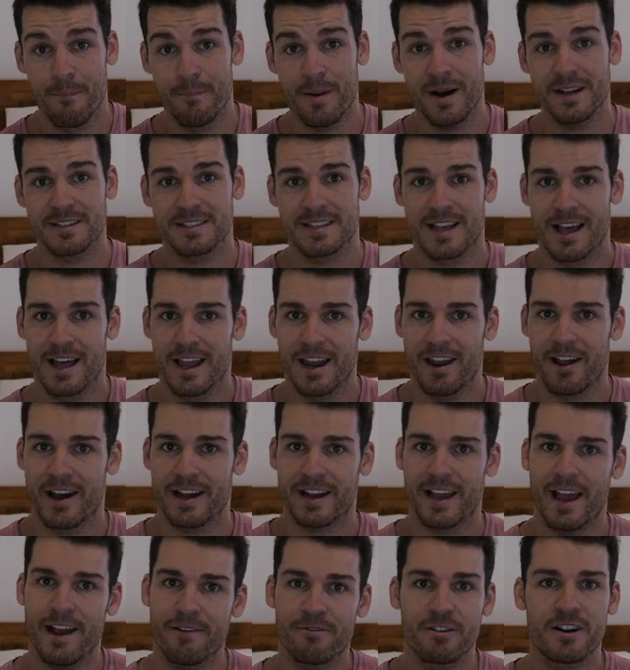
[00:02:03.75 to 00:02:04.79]
But
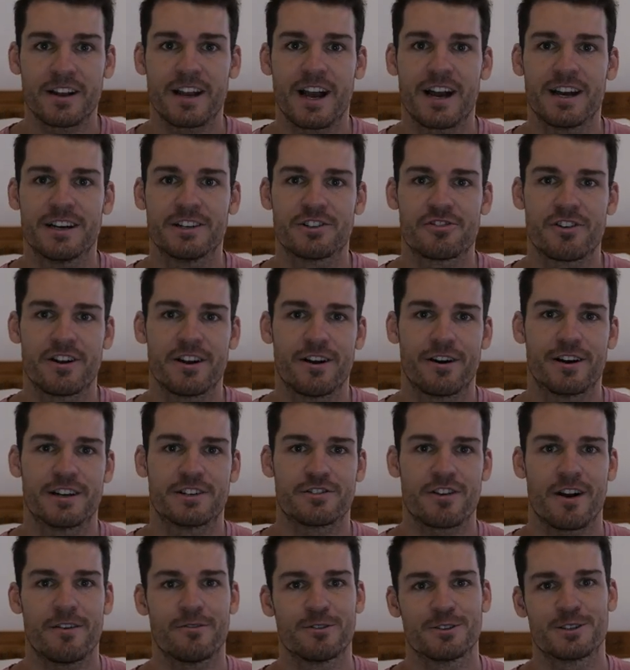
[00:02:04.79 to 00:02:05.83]
like every country I
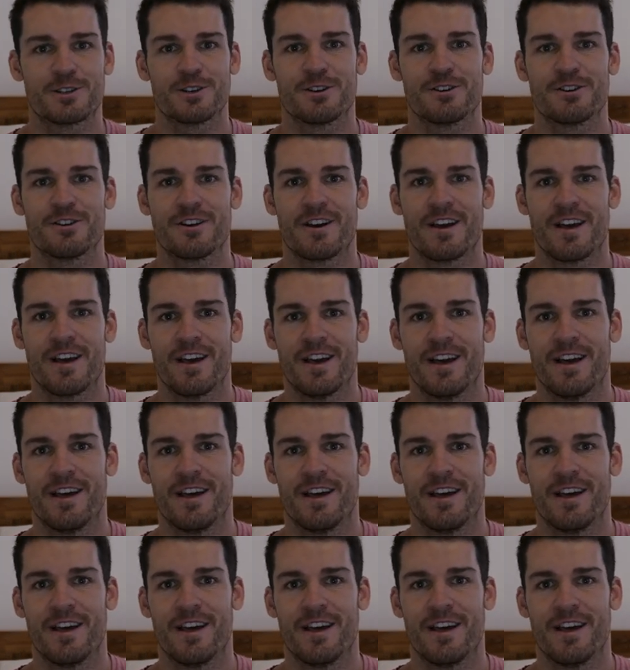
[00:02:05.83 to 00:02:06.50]
travel to,